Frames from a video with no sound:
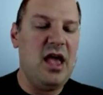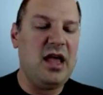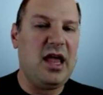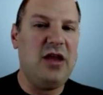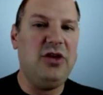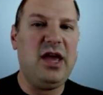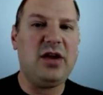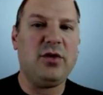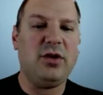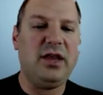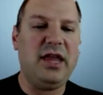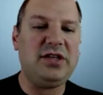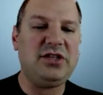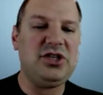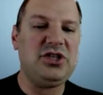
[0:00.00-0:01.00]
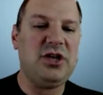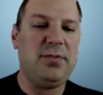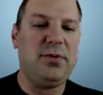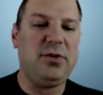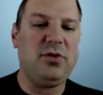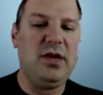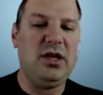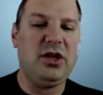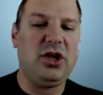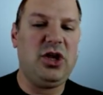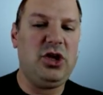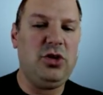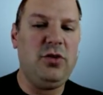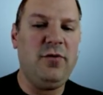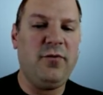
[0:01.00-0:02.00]
can you get a relationship between
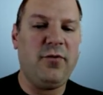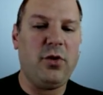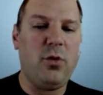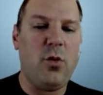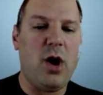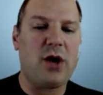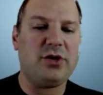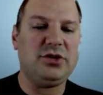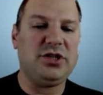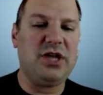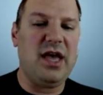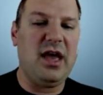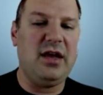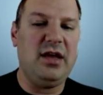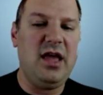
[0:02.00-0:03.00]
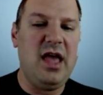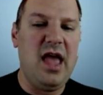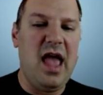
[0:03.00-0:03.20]
Q for a watershed